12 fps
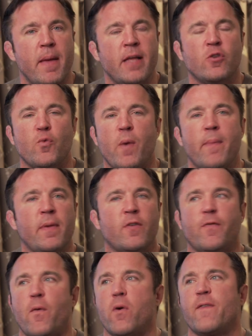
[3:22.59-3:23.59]
Men's, women's,
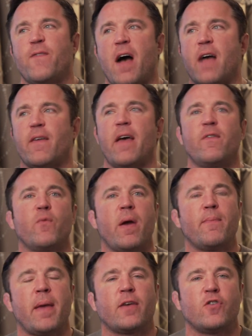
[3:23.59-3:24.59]
45,
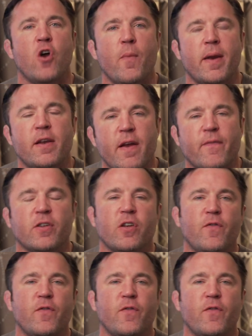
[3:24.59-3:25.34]
heavyweight, makes nobody difference.